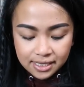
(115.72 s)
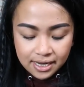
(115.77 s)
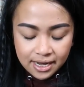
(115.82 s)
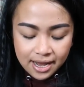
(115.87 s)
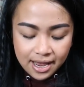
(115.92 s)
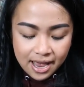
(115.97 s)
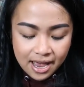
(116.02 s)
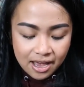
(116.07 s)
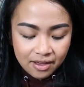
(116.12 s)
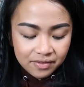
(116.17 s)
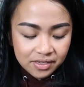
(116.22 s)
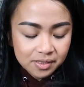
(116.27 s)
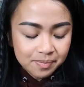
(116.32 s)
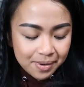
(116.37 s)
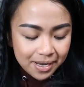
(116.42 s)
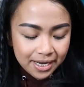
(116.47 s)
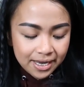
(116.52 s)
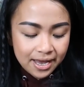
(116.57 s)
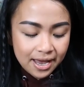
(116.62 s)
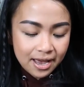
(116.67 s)
I have is
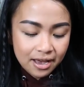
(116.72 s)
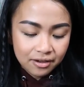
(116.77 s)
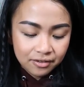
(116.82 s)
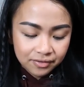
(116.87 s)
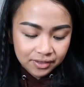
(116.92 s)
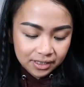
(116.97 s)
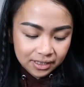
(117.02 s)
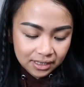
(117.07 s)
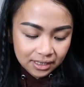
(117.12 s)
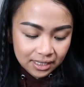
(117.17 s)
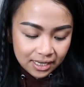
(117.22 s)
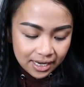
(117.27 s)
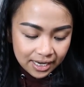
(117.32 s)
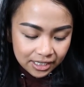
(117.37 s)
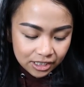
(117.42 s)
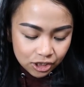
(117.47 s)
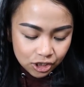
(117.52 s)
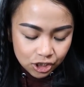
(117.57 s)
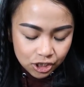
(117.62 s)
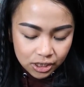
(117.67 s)
by Calvin
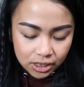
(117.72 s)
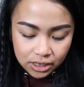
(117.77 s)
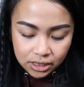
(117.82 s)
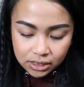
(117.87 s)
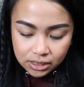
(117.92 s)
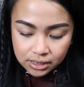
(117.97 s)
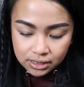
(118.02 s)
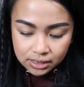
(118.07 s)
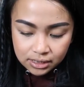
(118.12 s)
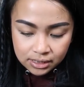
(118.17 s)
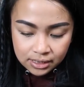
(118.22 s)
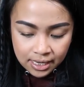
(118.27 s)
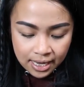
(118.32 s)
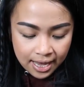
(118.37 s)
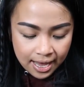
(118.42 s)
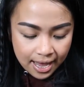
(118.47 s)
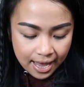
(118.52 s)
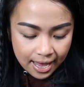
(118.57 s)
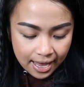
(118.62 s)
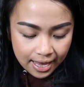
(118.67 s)
Klein jeans,
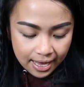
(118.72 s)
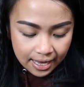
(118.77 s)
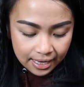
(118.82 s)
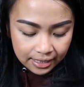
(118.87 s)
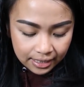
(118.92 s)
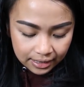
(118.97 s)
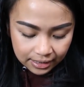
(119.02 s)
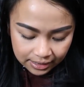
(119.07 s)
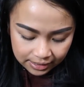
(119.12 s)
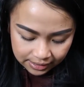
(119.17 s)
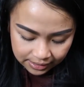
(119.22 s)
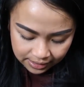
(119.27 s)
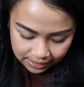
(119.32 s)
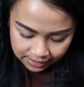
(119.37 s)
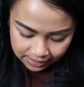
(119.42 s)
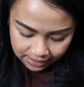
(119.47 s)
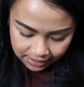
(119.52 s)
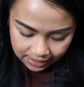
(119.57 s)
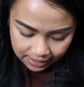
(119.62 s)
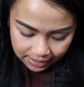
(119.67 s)
and this
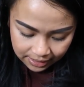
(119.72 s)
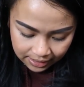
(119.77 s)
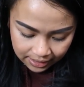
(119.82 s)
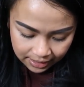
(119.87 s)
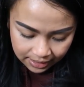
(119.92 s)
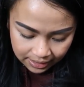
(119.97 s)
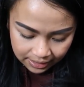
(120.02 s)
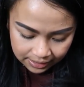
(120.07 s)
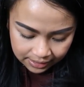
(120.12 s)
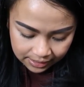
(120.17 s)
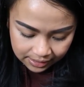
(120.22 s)
is in a